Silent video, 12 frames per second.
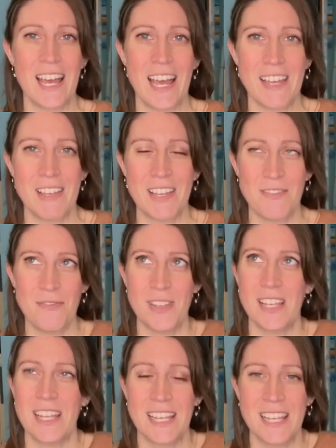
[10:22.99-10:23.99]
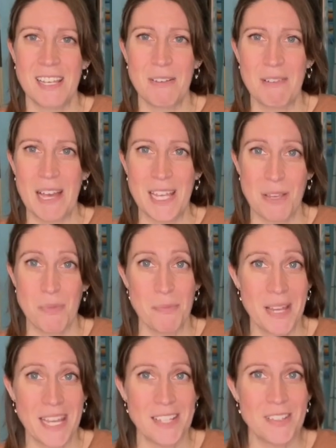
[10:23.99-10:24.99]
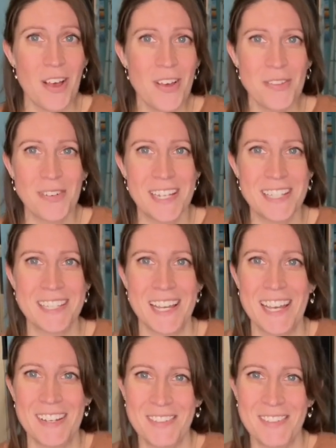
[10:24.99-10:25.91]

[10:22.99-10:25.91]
I can feel like I can put my hands all the way inside,